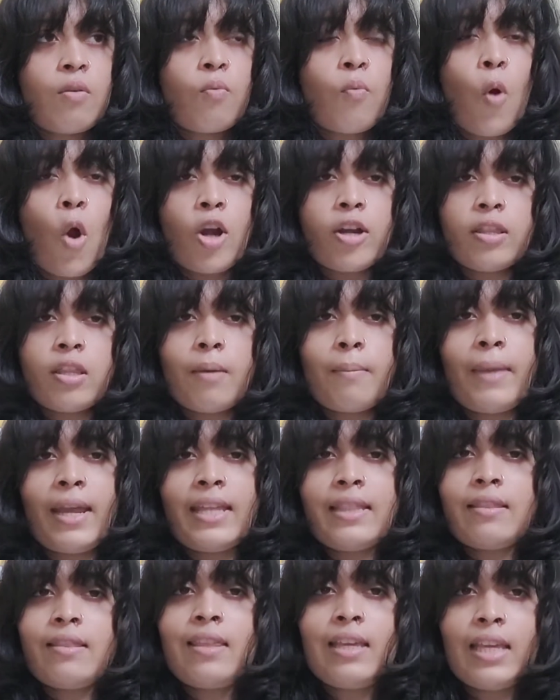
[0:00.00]
what the
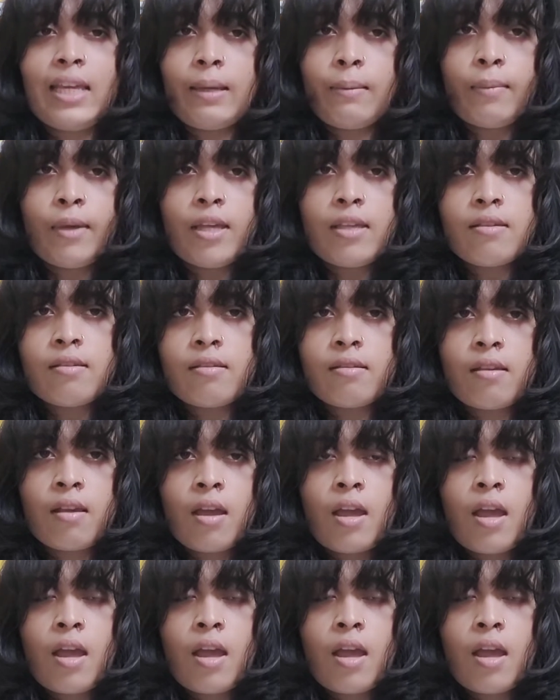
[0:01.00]
main theme is,